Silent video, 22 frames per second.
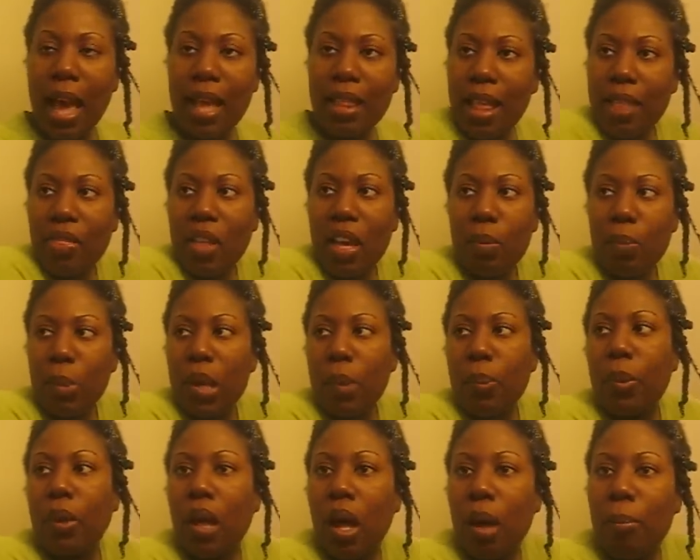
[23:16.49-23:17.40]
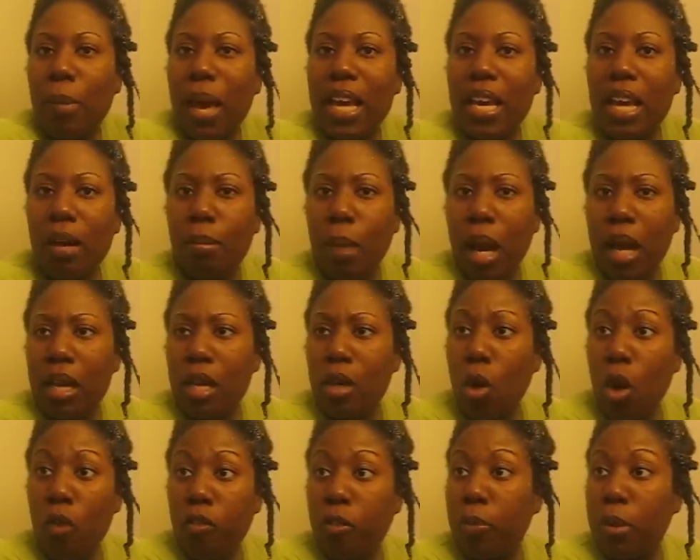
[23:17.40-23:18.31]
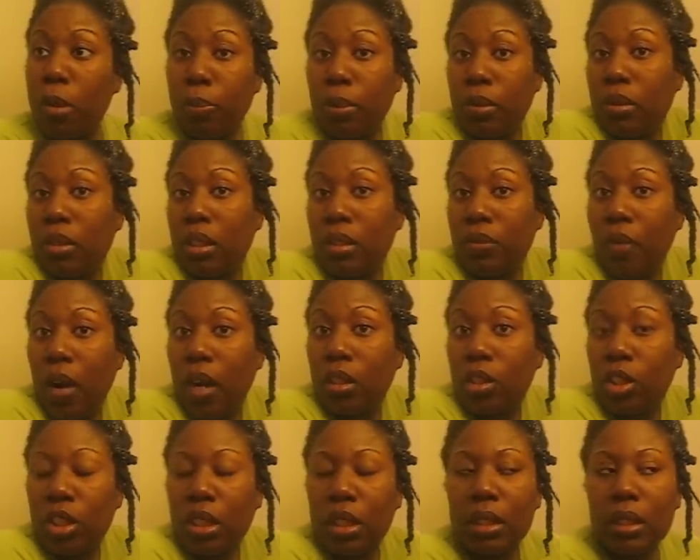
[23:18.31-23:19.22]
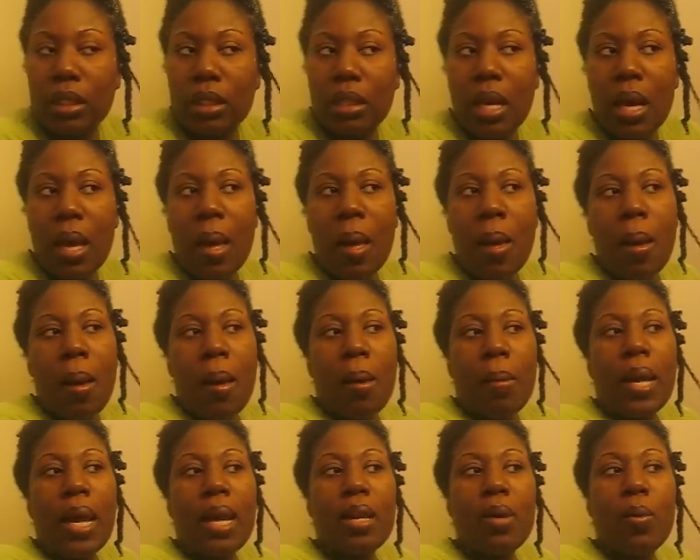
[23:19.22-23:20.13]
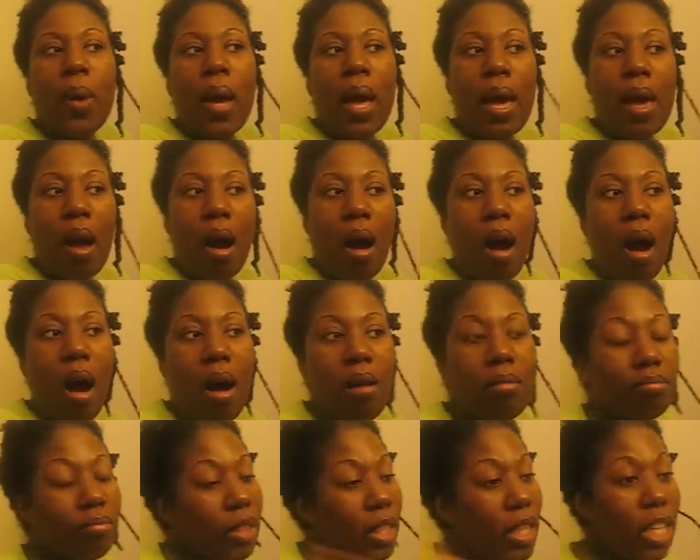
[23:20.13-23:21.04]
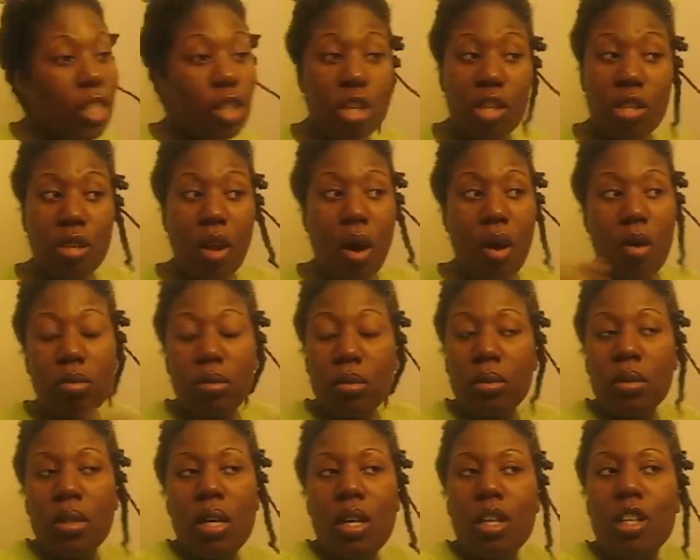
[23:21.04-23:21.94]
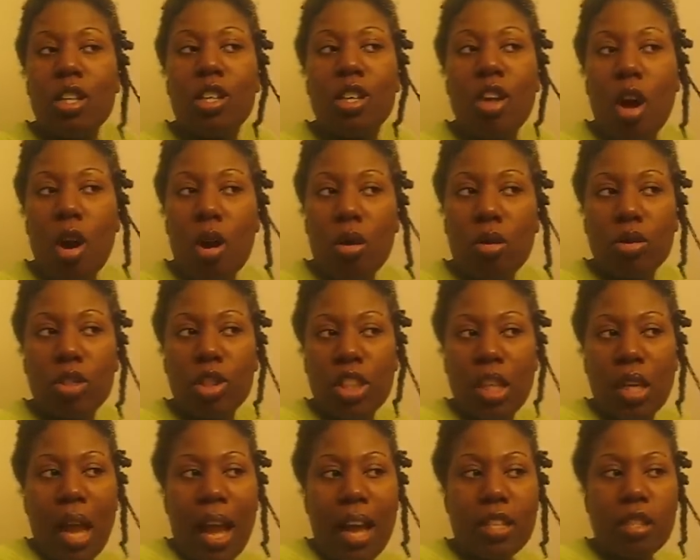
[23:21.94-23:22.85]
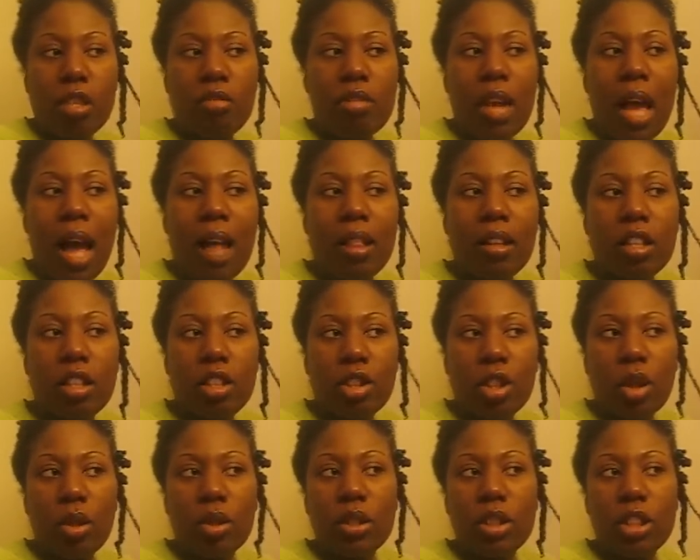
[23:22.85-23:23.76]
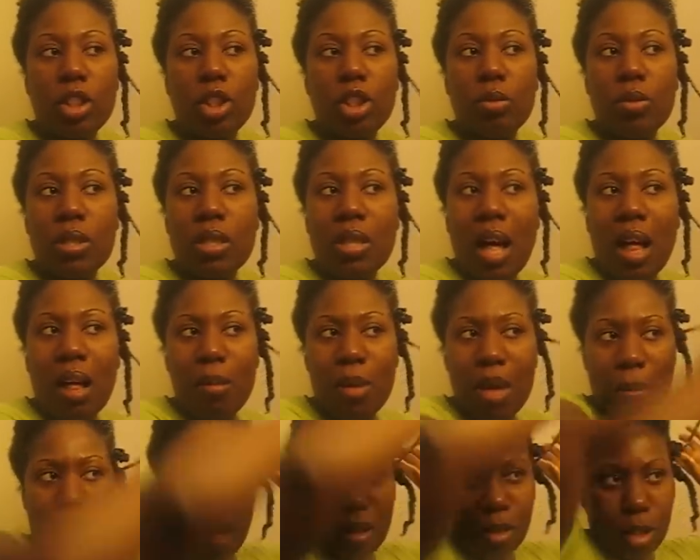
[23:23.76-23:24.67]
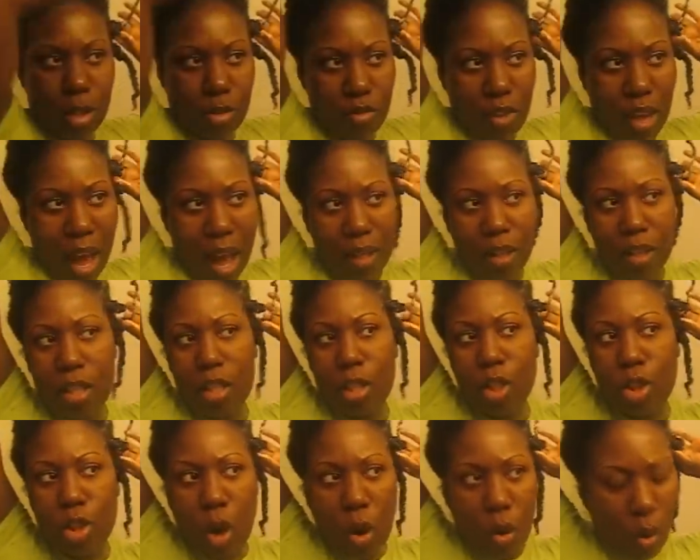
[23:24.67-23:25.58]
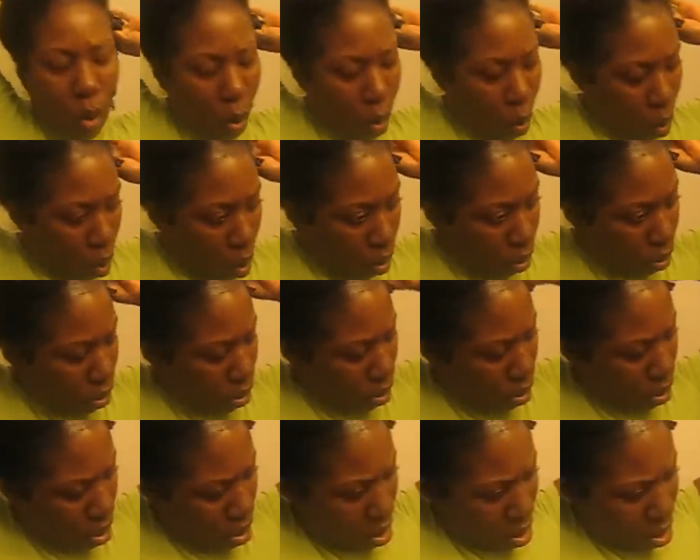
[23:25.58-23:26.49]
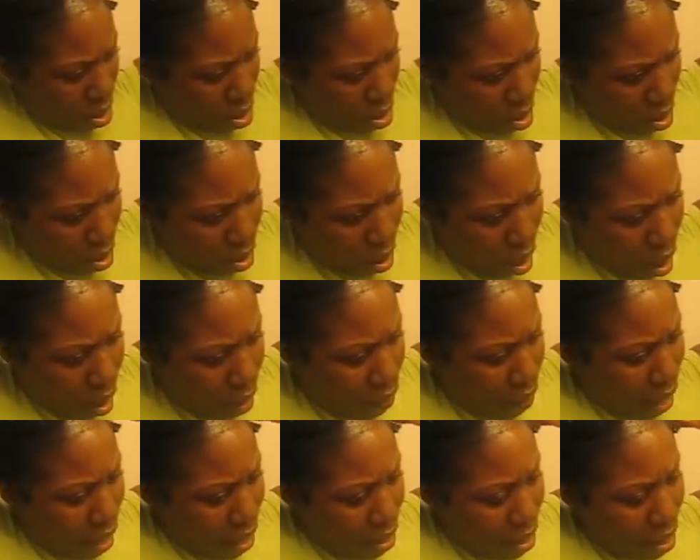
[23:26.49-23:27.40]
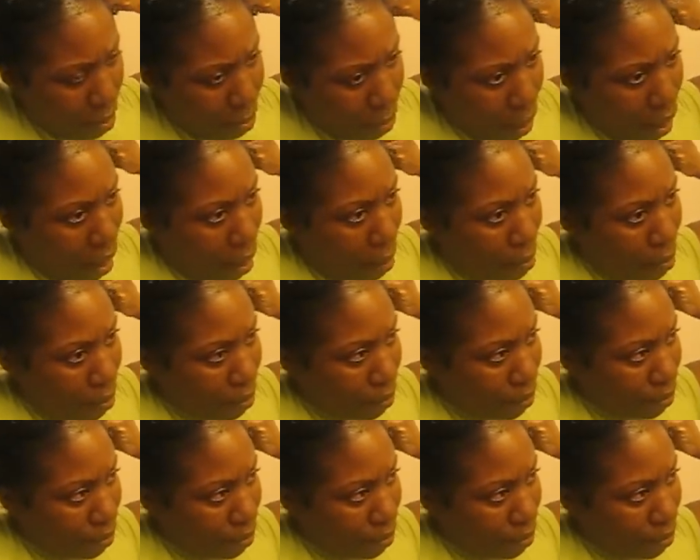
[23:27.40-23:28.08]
I think people are making money off of people's dysfunctions. But anyway, to each its own. You know, she likes her reality shows, and she was telling me about this reality show called Love and Hip Hop.